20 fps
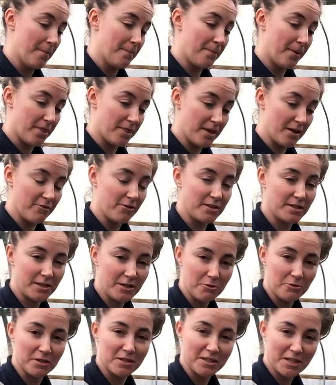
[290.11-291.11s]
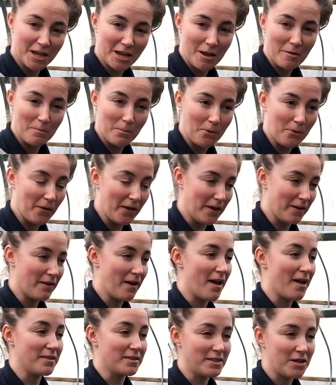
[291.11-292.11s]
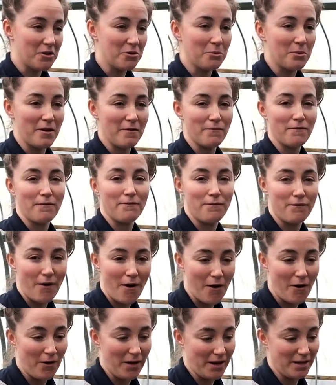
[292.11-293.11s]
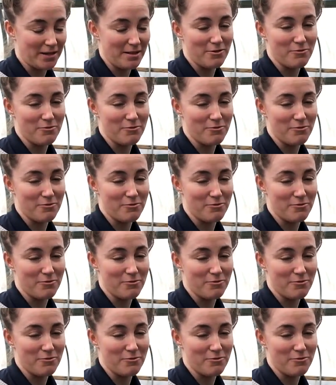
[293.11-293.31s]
But there is still a sticking point until we find,